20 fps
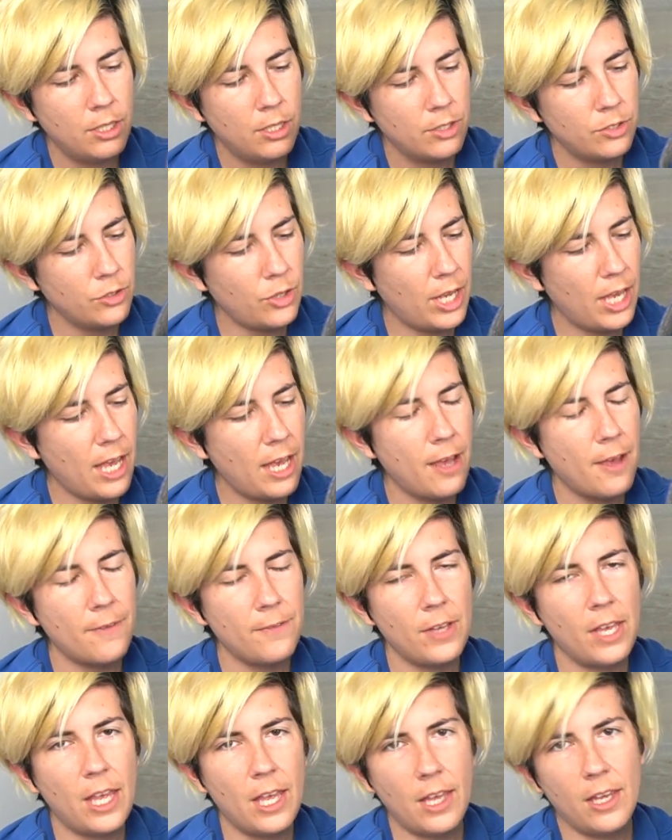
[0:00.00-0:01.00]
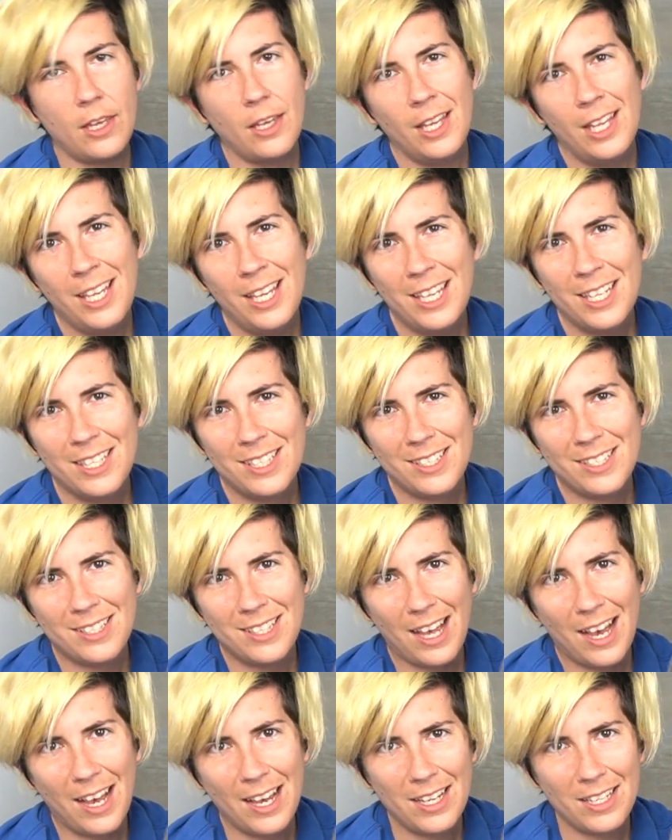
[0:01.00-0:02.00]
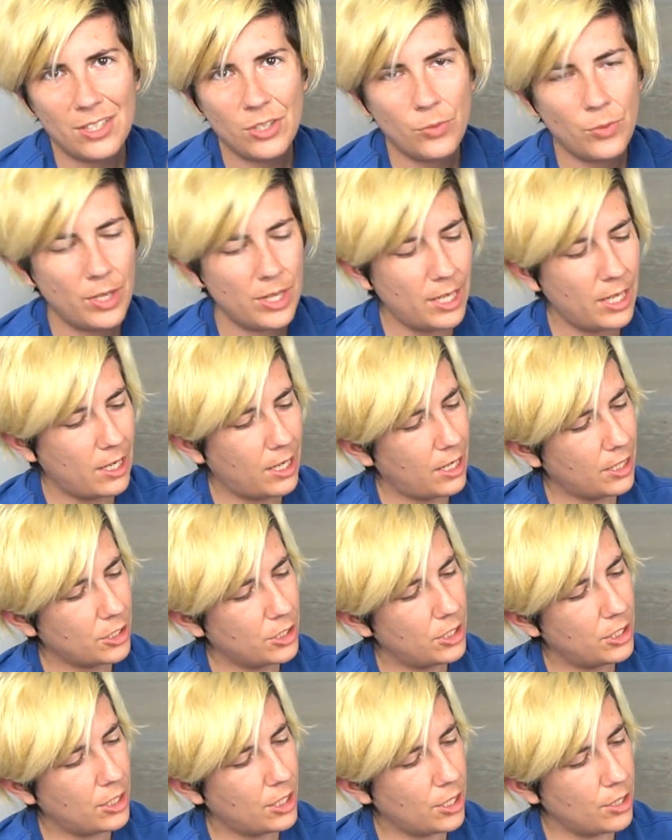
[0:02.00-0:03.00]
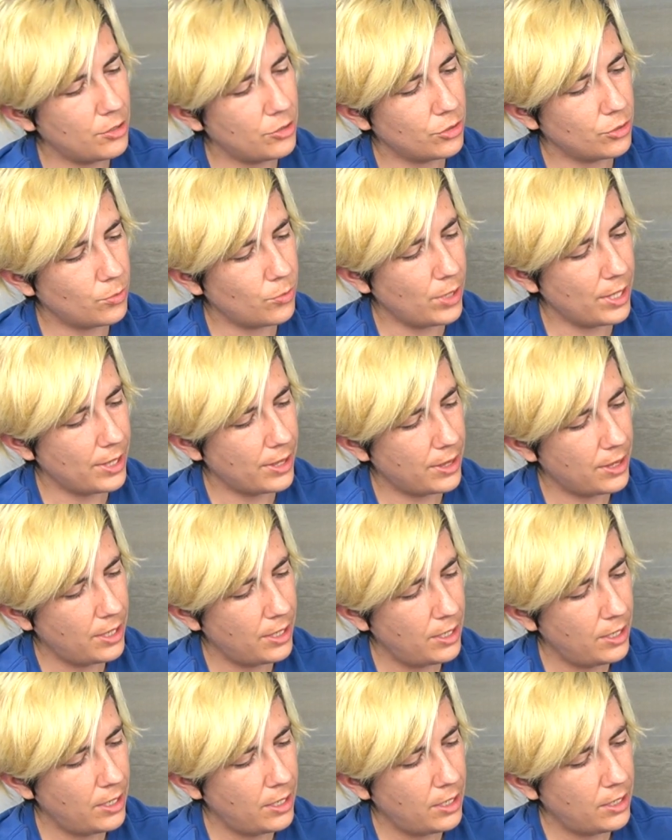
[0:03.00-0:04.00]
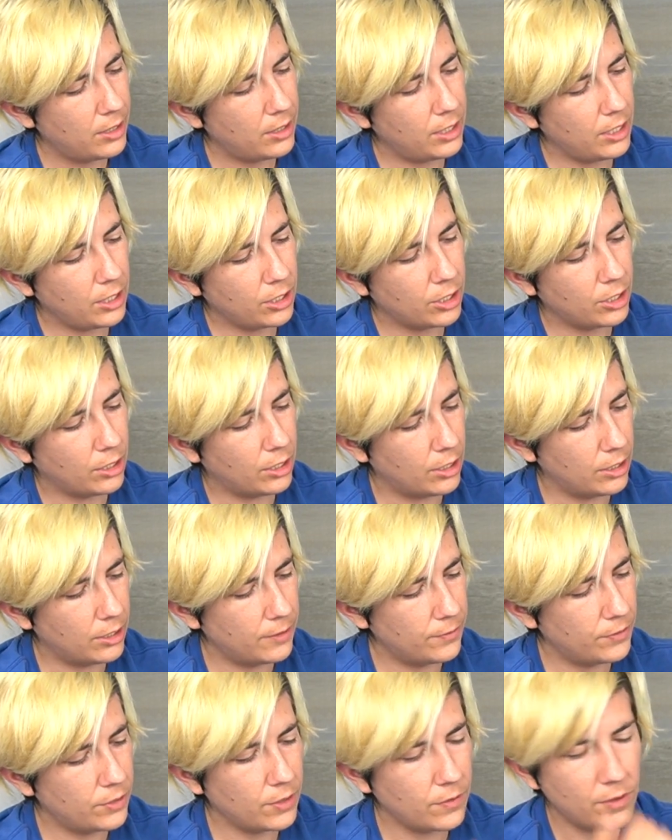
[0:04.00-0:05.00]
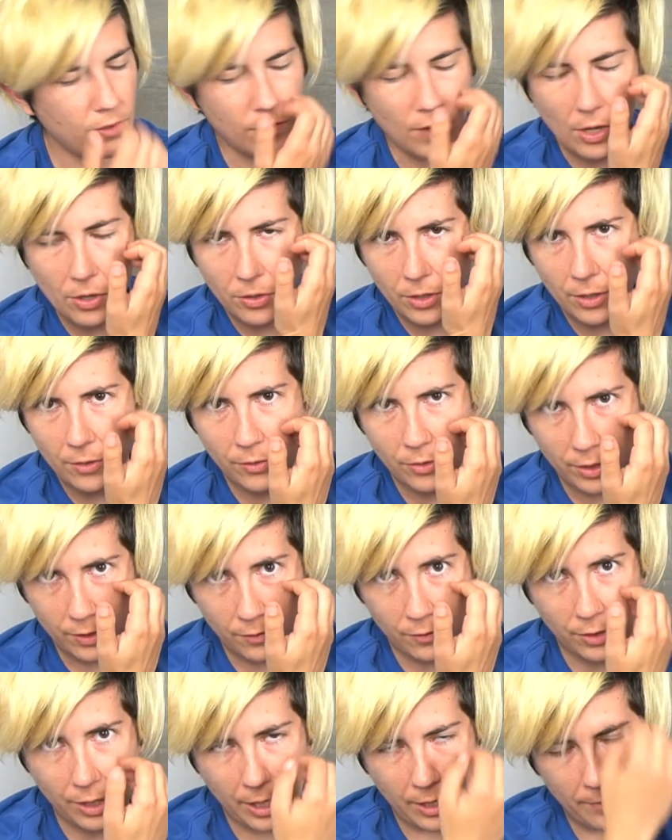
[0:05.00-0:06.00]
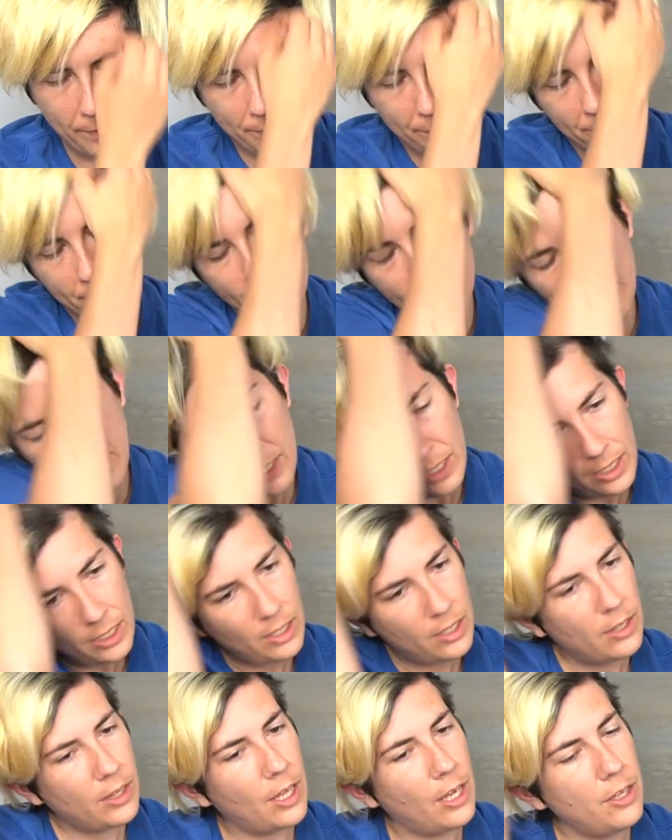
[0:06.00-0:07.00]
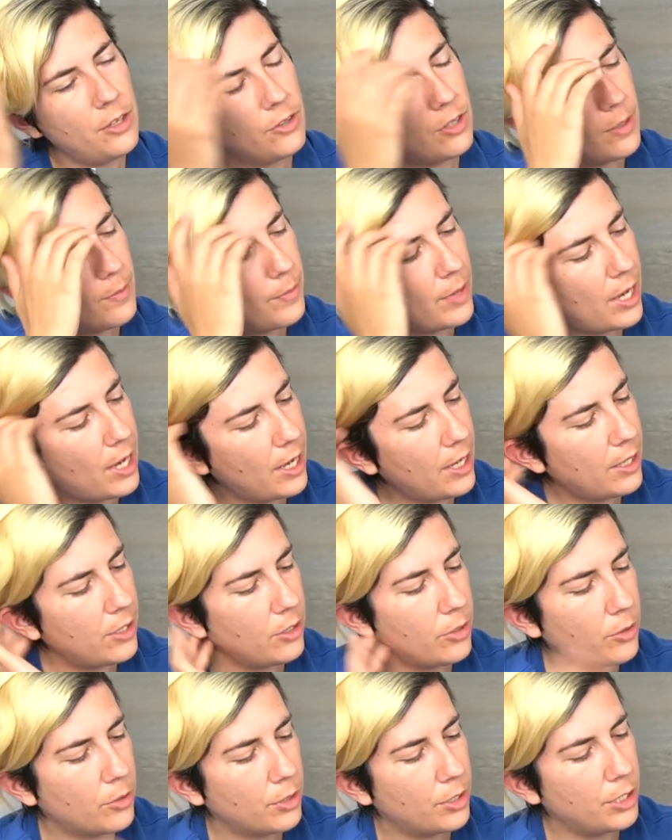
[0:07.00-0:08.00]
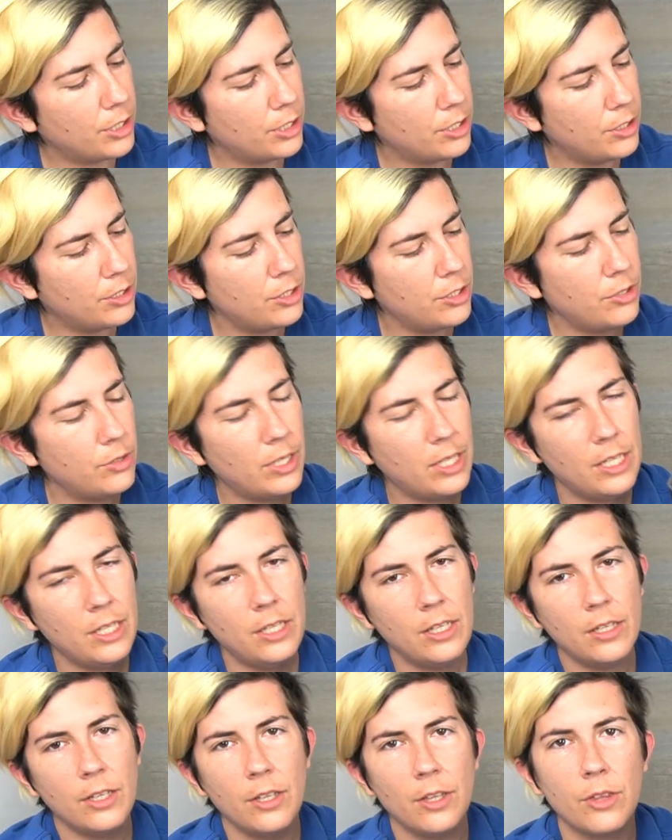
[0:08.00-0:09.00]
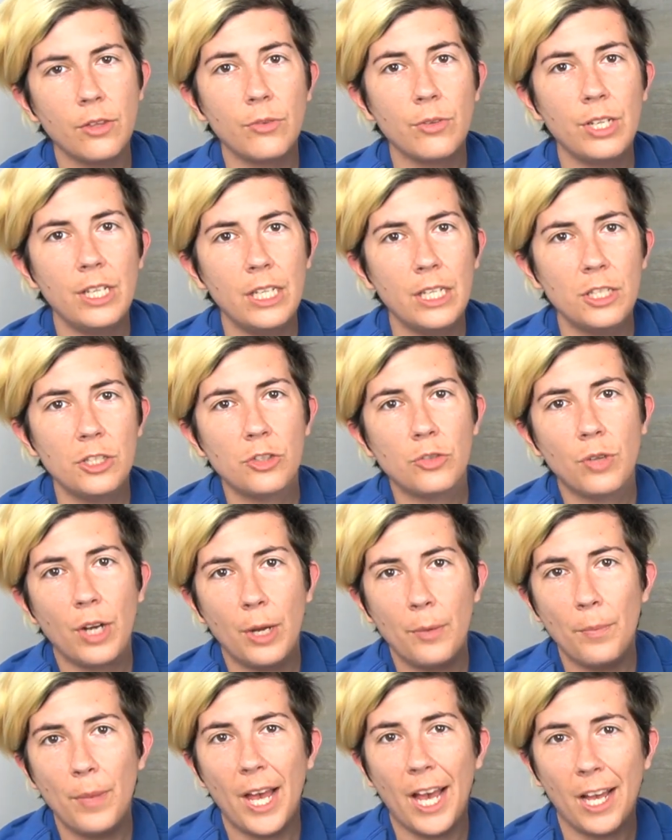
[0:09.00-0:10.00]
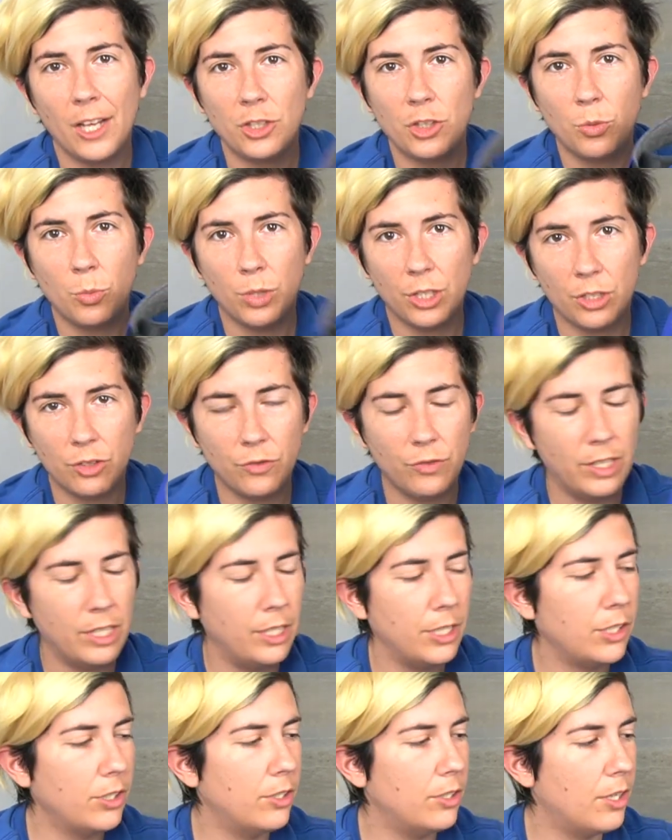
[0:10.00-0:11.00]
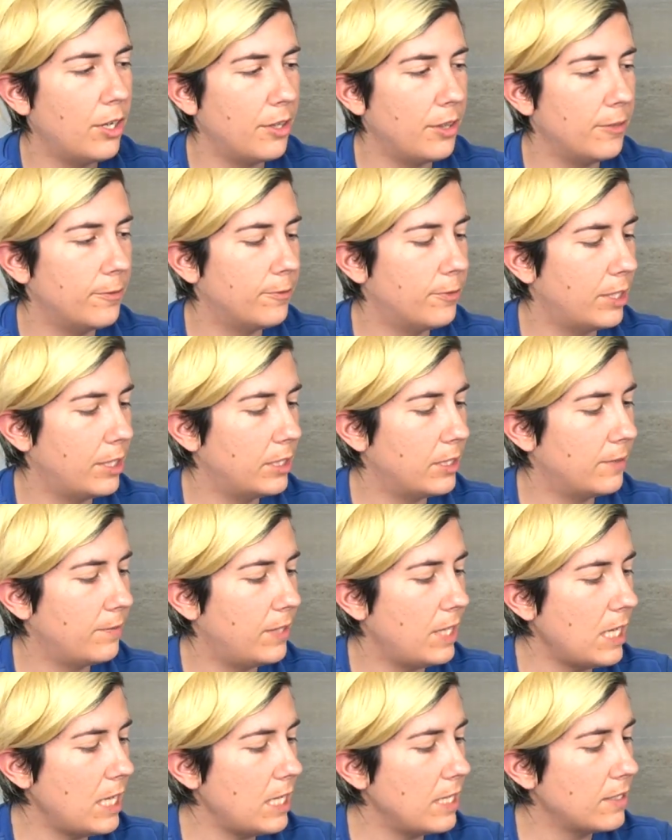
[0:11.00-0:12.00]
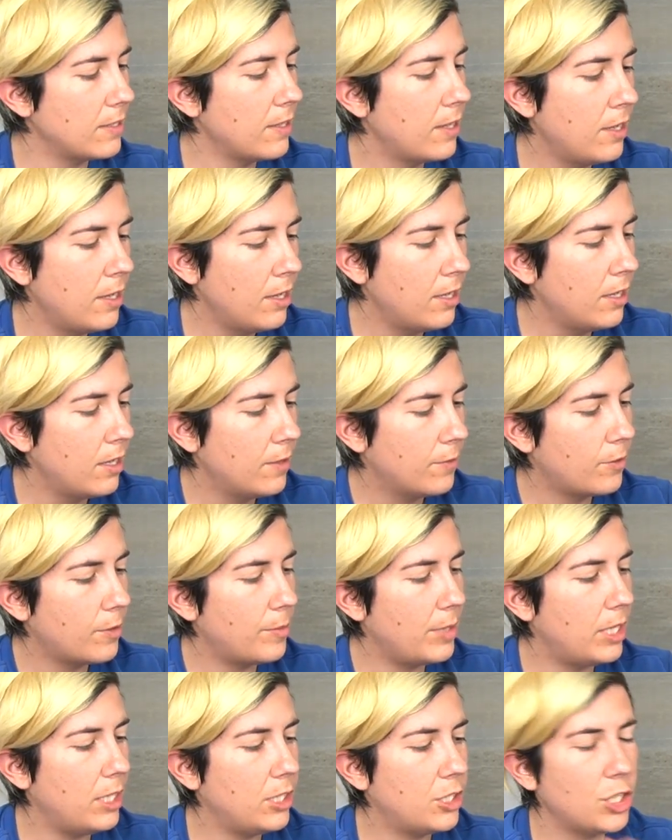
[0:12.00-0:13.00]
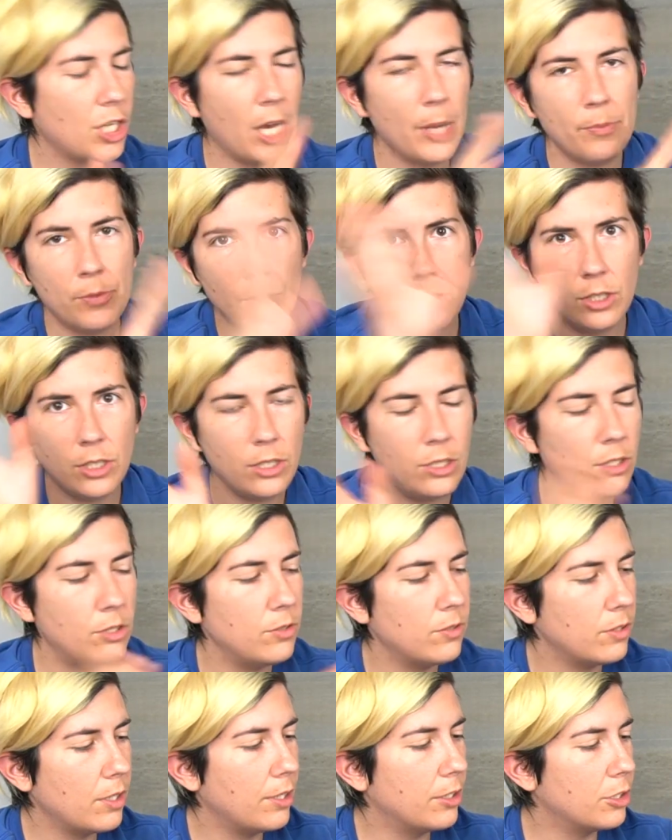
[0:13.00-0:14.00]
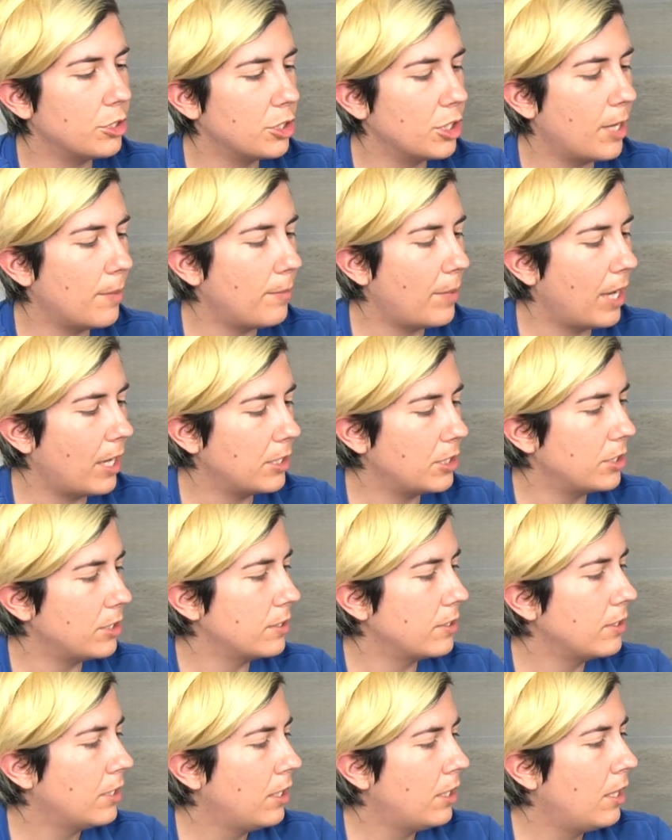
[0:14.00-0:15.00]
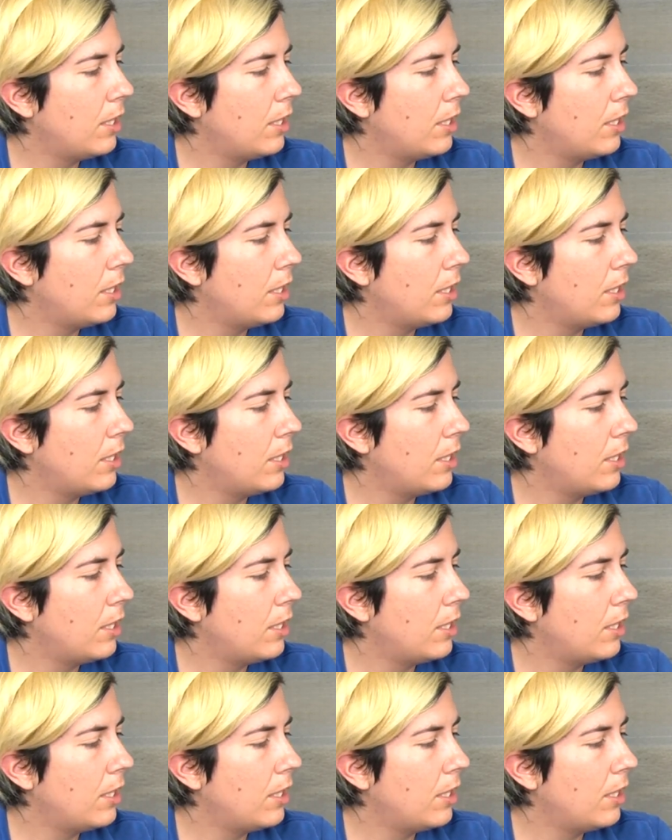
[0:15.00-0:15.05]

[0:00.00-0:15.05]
So I have a sized one that actually goes with the curves of the Velcro for the front that you can buy, or you can do any 3-inch round patch. Works very good on the front of these from any shop, so you can use other shop patches.